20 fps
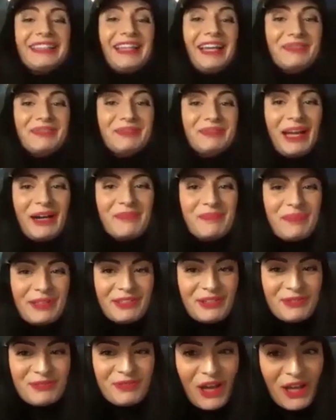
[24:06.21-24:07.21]
now
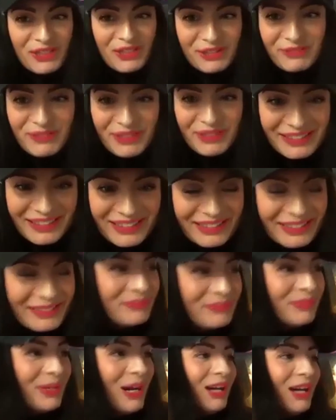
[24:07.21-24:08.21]
busy for other reasons
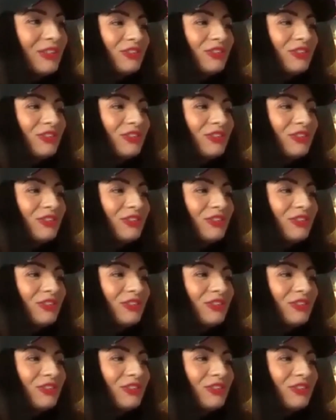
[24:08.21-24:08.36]
in March.